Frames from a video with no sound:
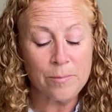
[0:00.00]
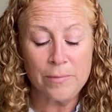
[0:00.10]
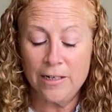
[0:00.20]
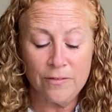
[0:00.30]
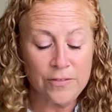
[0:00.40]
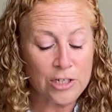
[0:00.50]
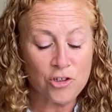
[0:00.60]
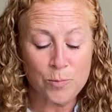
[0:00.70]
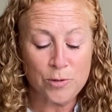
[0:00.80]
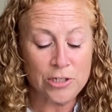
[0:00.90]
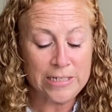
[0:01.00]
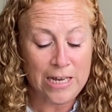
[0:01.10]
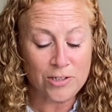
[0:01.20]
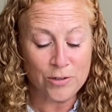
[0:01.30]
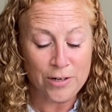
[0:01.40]
middle of the Egyptian
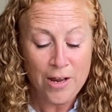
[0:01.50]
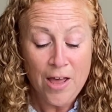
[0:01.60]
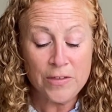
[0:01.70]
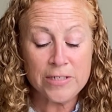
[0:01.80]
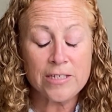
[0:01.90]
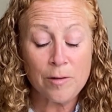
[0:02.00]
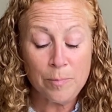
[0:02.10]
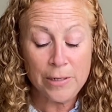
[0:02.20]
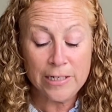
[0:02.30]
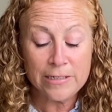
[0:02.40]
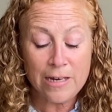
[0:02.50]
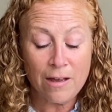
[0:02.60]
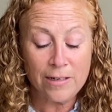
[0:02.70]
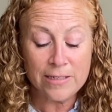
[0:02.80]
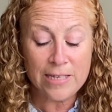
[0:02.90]
desert, the sun beating
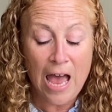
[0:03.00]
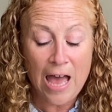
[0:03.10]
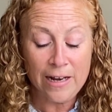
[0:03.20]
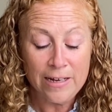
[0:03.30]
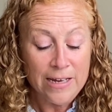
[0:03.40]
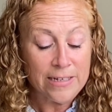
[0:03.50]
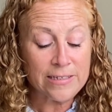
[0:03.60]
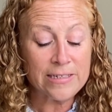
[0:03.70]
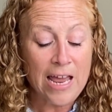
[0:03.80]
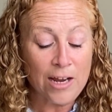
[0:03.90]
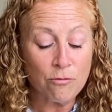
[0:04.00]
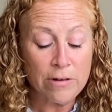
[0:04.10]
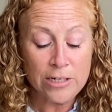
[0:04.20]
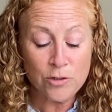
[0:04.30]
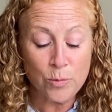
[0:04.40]
down on his hat, his neck
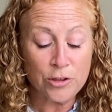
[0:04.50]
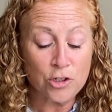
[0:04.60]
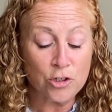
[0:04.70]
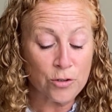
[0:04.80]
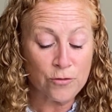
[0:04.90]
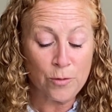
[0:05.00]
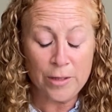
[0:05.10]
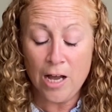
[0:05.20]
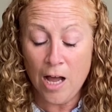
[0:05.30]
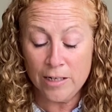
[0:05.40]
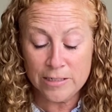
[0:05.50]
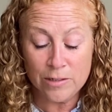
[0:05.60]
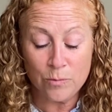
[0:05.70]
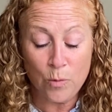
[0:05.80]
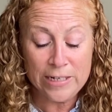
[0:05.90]
ringed with dirt from the
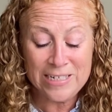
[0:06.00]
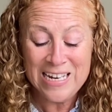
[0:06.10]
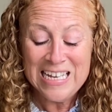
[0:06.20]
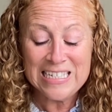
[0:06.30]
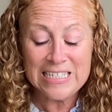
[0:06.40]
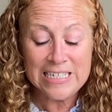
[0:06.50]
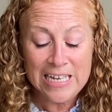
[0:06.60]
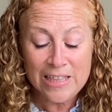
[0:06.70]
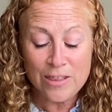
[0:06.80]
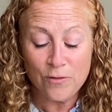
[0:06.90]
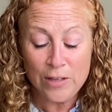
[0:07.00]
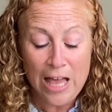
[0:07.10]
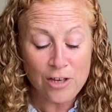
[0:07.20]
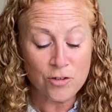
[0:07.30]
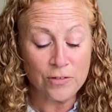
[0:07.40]
constant wind, his teeth a
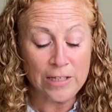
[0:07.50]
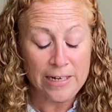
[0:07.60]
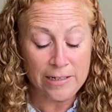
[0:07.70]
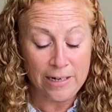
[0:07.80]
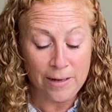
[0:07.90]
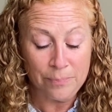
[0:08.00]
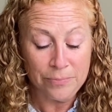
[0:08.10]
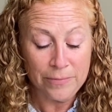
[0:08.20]
flash of lightning.